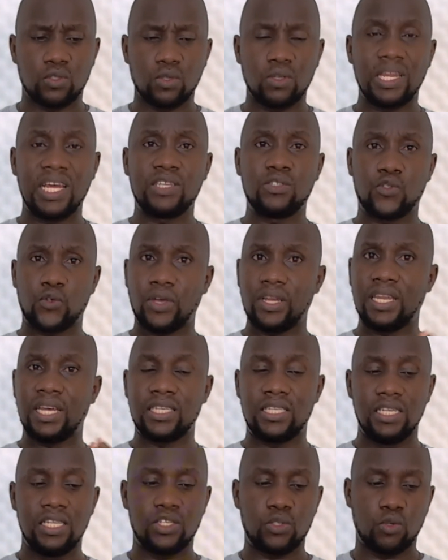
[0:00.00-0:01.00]
So that's why
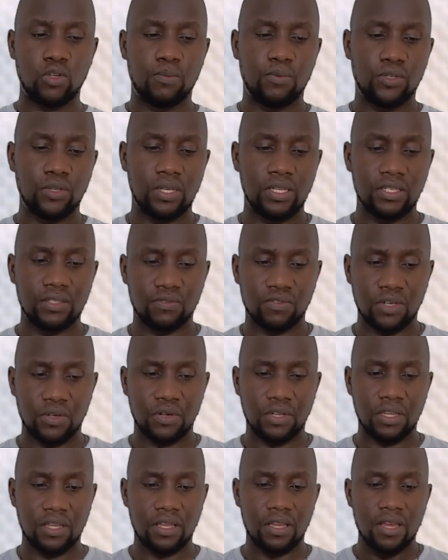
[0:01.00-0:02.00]
that description is
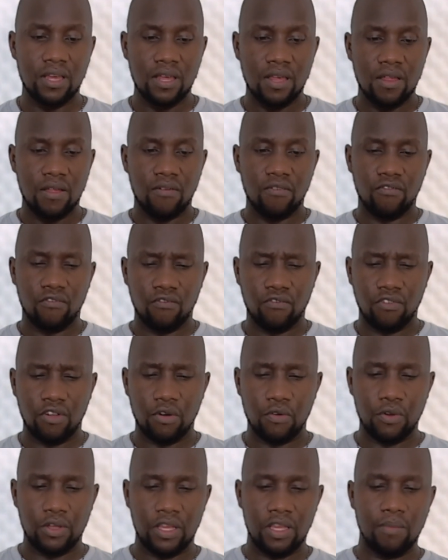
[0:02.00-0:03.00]
very,
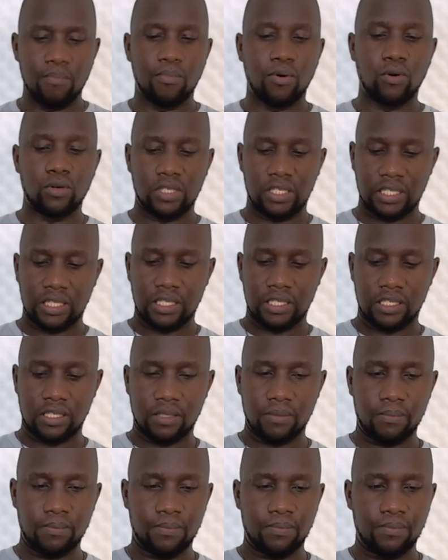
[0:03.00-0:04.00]
very important.